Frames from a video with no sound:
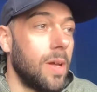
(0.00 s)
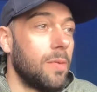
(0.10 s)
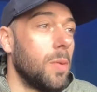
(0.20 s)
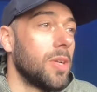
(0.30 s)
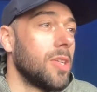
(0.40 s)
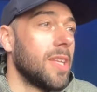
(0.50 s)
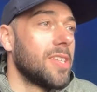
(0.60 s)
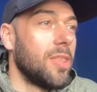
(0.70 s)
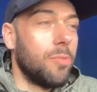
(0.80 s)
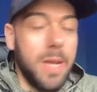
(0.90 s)
If you're watching
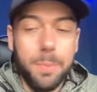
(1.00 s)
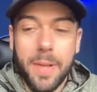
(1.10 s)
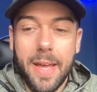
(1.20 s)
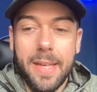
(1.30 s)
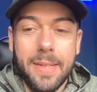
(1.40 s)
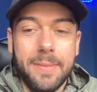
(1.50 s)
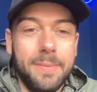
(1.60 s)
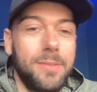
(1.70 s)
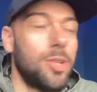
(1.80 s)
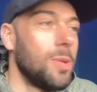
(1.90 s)
this on the replay,
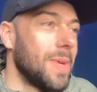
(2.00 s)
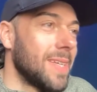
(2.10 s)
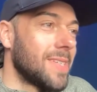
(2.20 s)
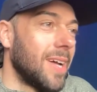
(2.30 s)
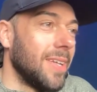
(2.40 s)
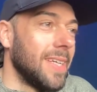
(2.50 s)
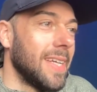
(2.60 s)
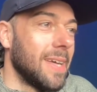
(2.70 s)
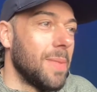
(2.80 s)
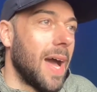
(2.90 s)
do me a
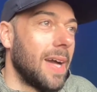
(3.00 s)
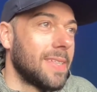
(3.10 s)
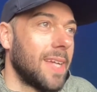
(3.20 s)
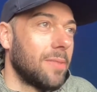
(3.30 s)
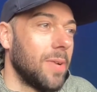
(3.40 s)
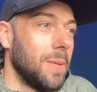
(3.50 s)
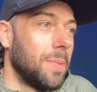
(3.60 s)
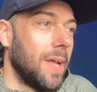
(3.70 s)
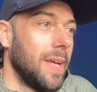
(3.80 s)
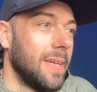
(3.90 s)
solid and give me a hashtag
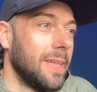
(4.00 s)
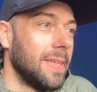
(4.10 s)
replay.